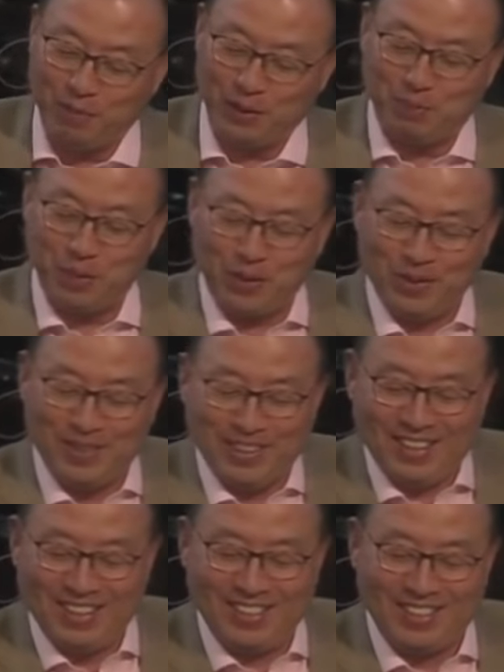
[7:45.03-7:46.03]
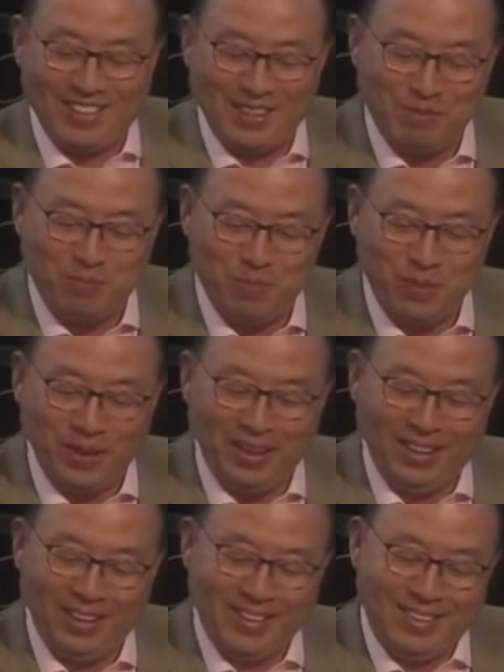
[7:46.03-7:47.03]
experience, I guess, kind of being
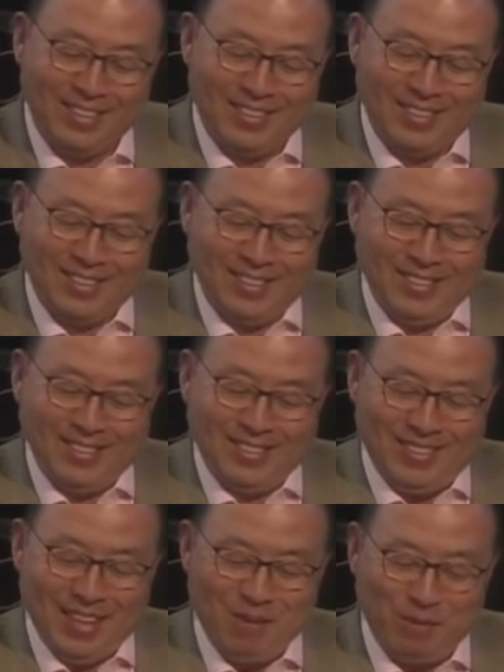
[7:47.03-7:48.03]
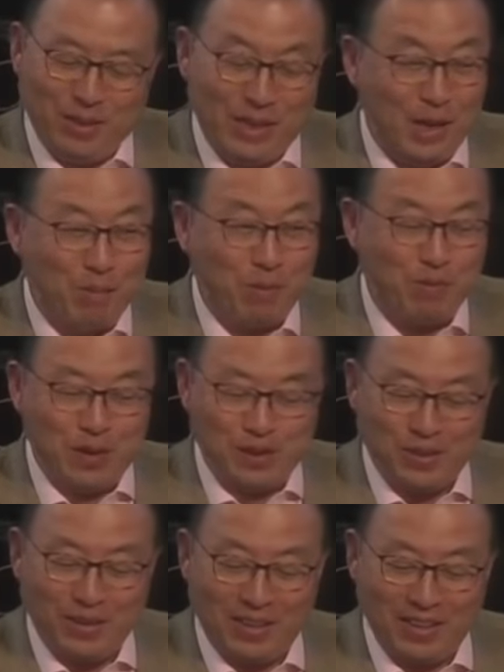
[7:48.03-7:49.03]
ivory tower professor
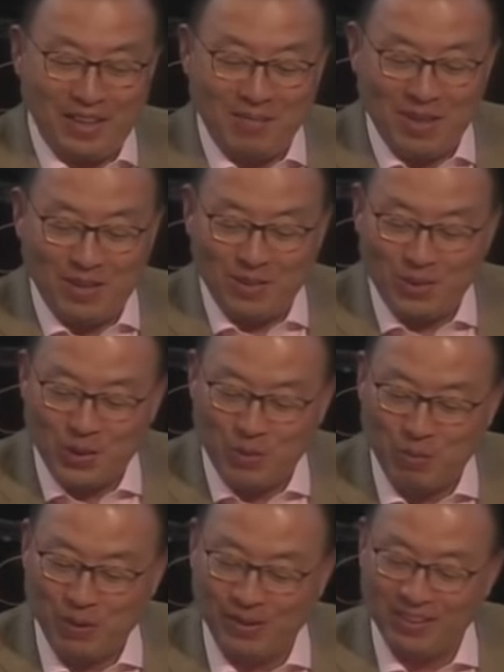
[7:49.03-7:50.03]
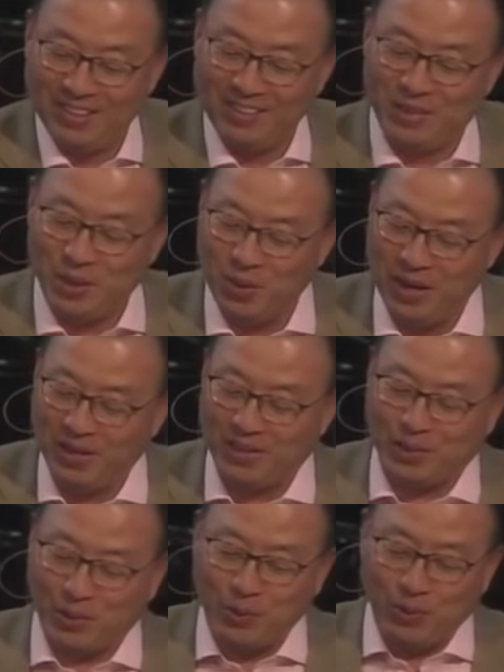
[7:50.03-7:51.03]
that I am. I don't know, but so as
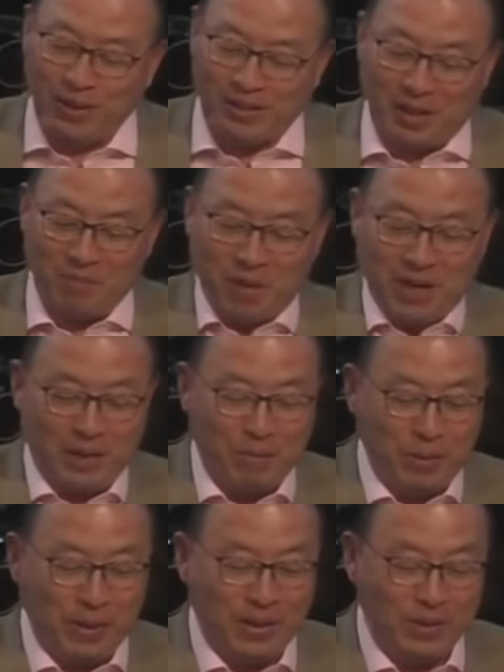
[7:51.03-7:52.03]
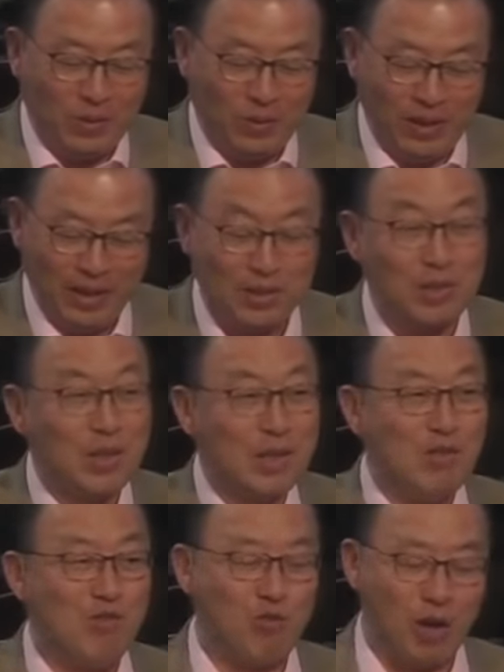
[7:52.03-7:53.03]
cool as that might have been, or as
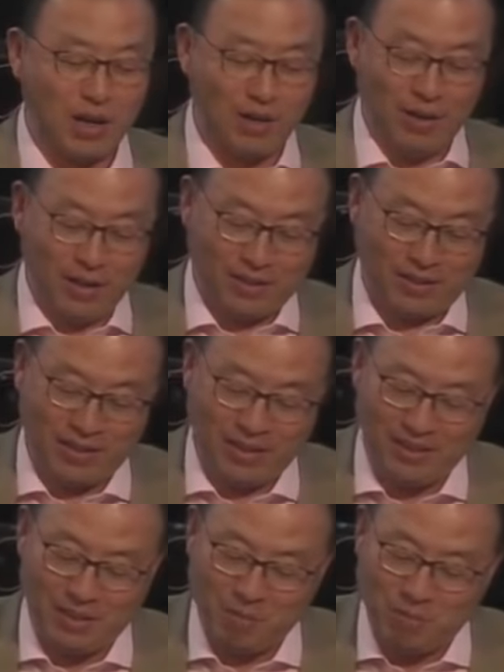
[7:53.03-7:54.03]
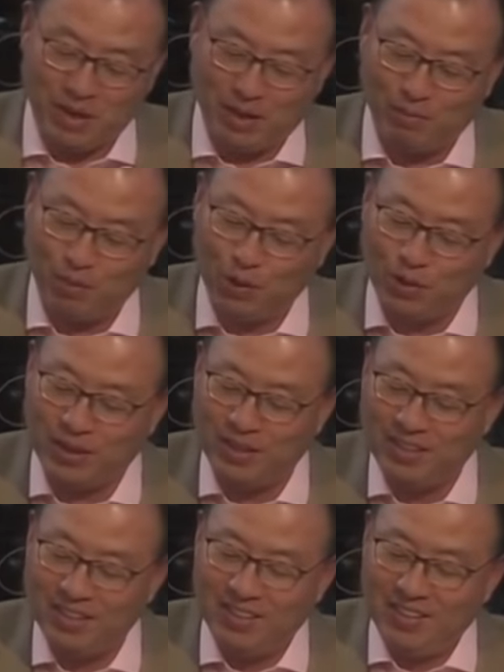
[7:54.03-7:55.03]
dragonesque as that might have looked,
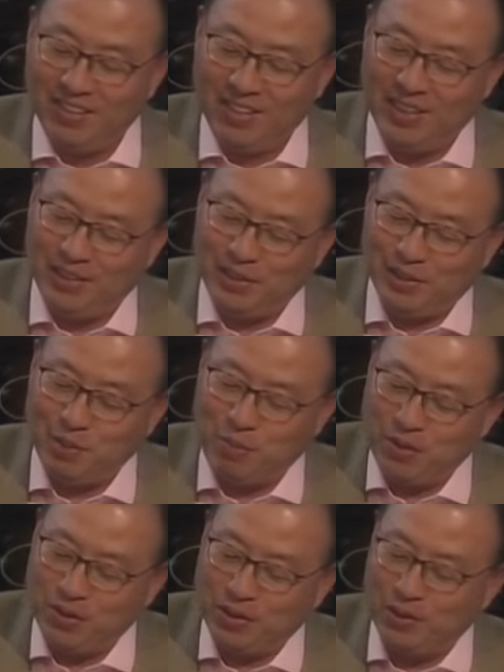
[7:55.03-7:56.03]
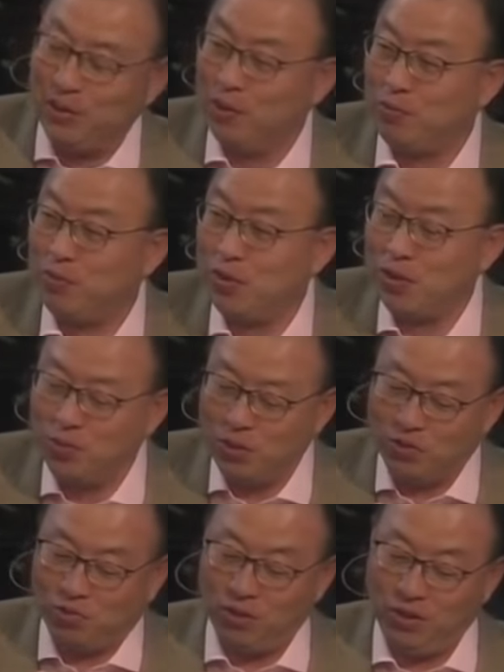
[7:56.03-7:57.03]
it disappeared into the frigid,
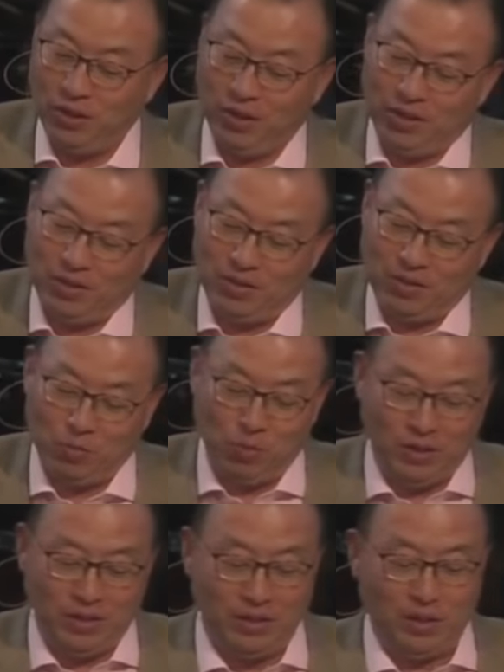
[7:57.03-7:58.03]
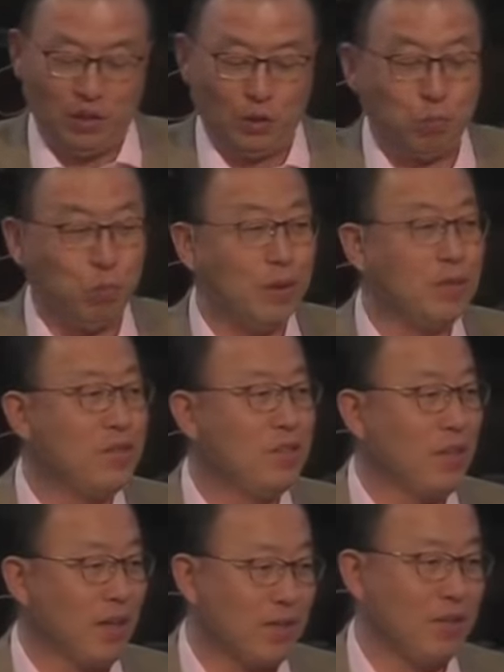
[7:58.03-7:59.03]
wintry air within split
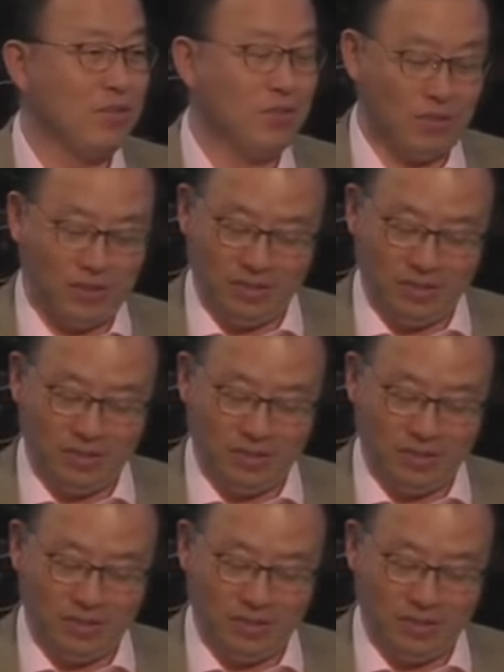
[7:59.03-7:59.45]
seconds.